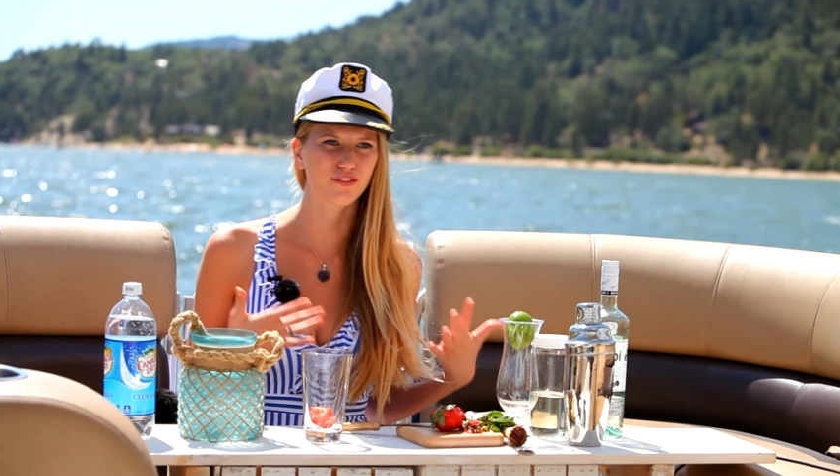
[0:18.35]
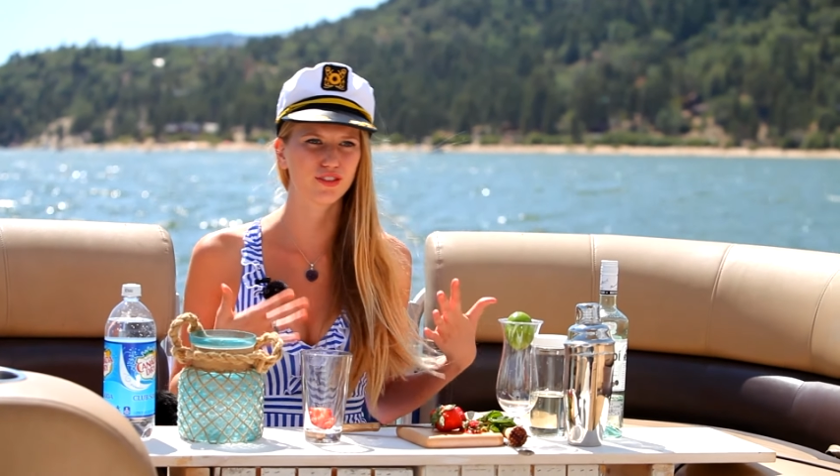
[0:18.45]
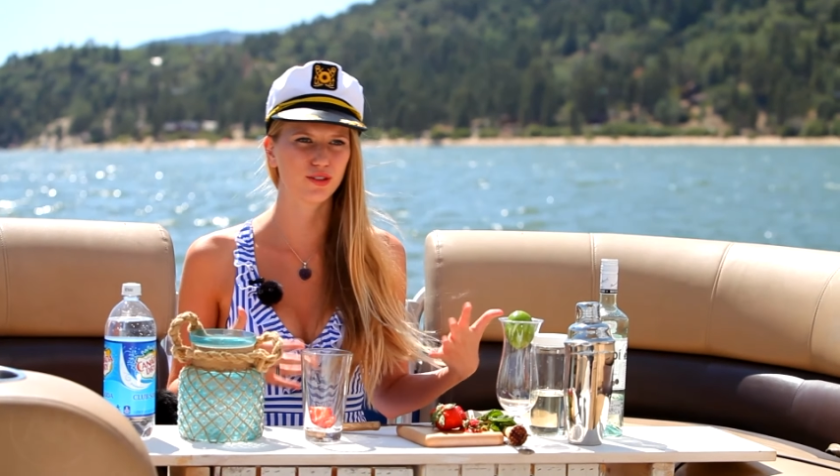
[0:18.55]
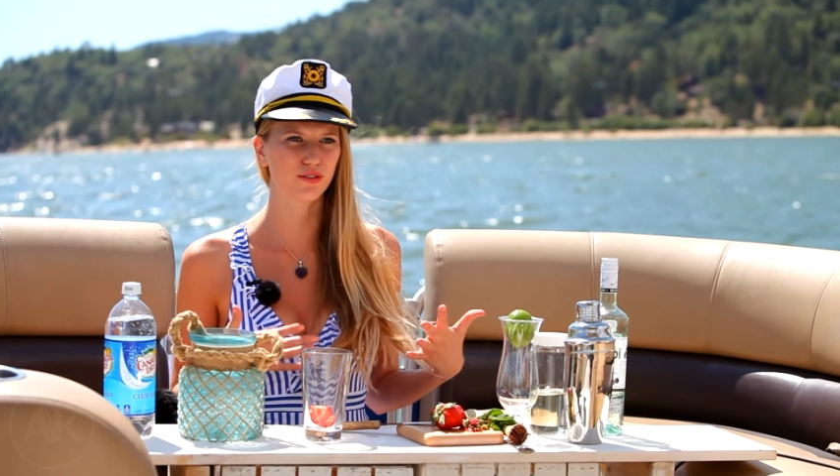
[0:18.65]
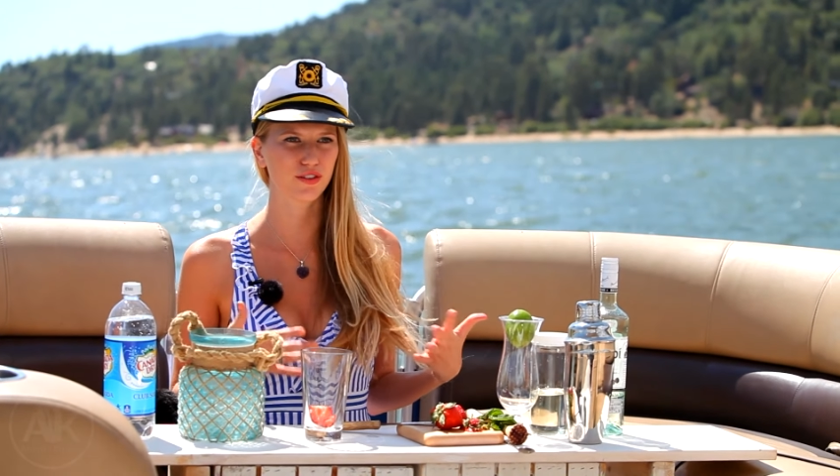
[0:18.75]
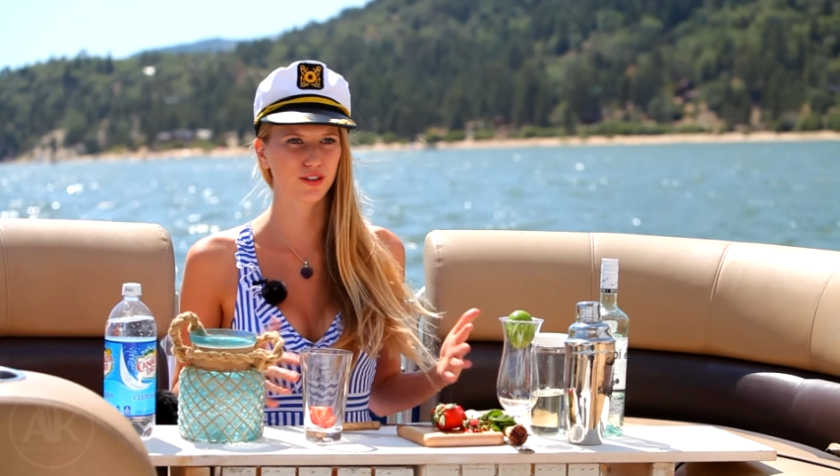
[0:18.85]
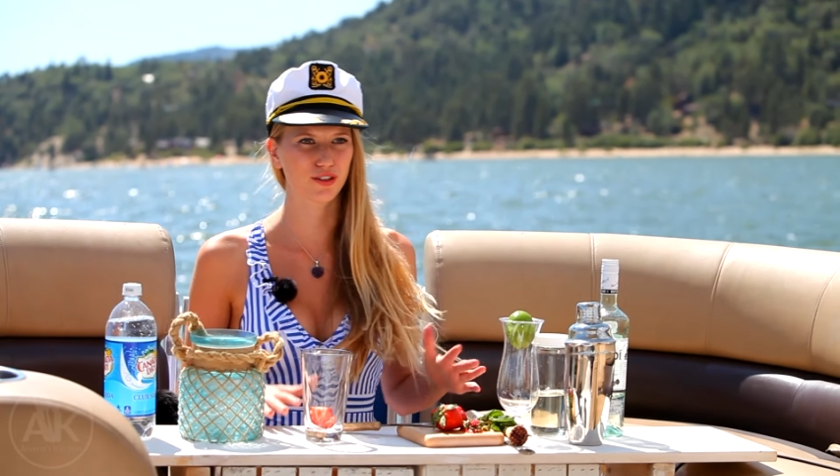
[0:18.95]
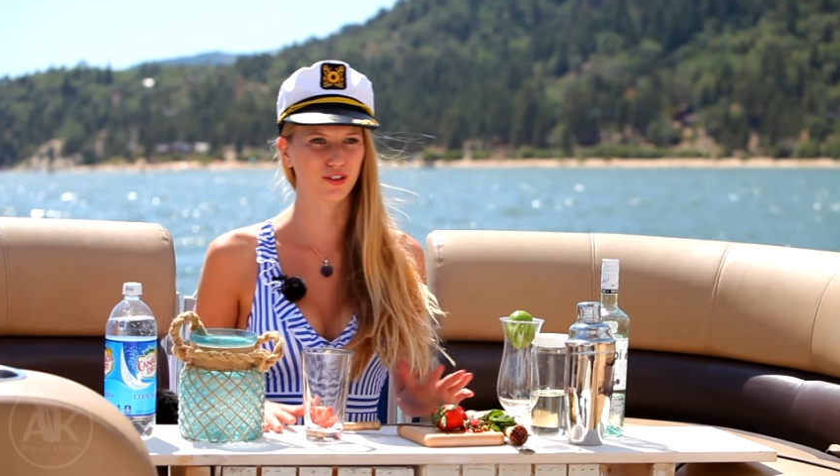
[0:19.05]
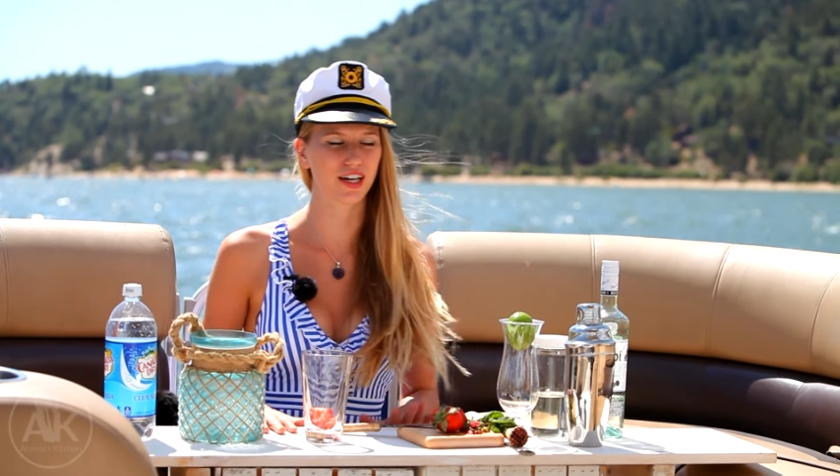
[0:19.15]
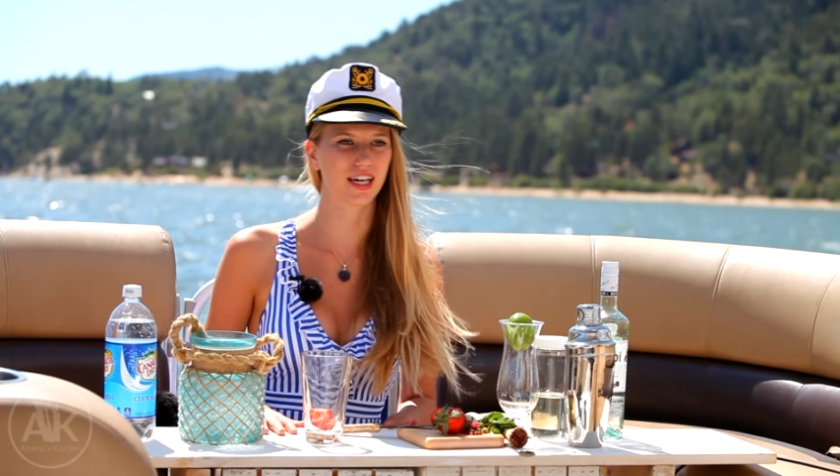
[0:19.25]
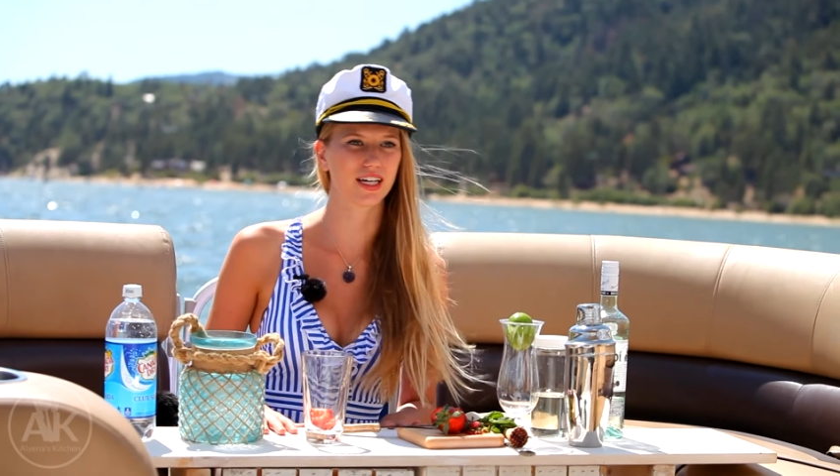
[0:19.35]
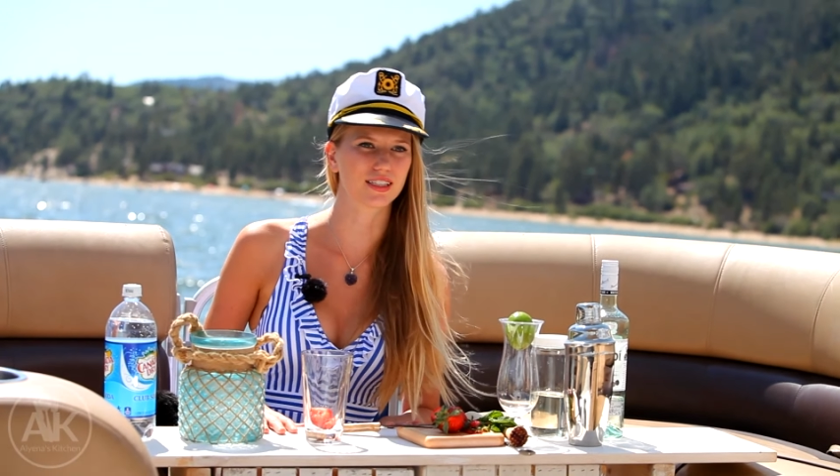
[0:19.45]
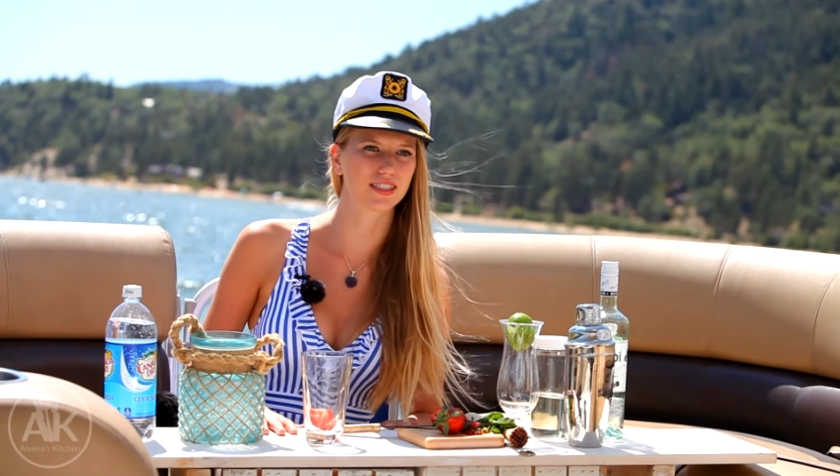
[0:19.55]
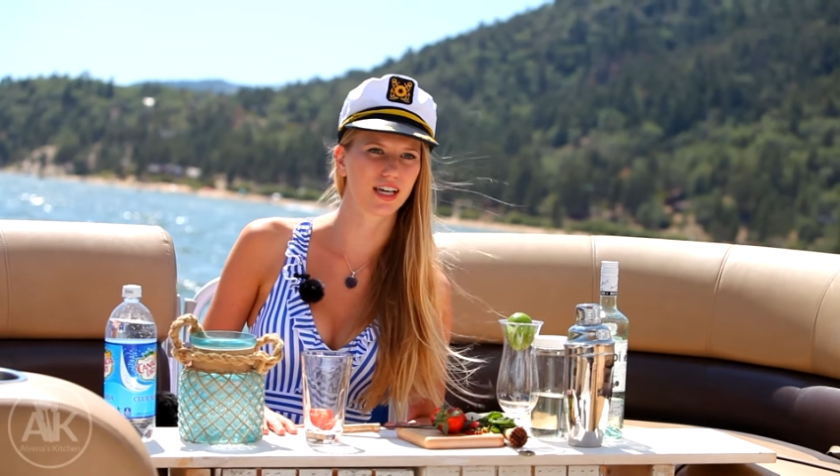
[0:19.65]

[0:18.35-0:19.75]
few of your ingredients.